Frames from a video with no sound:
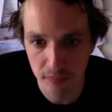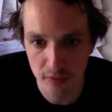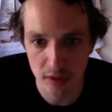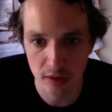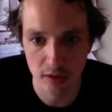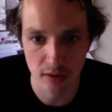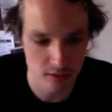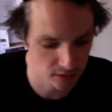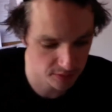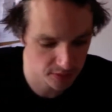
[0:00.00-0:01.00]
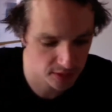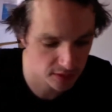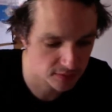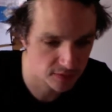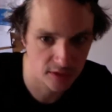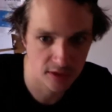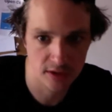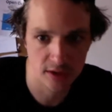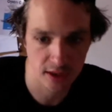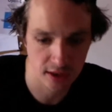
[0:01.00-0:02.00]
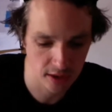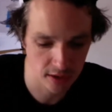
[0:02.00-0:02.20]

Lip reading: I'm gonna give myself this layer.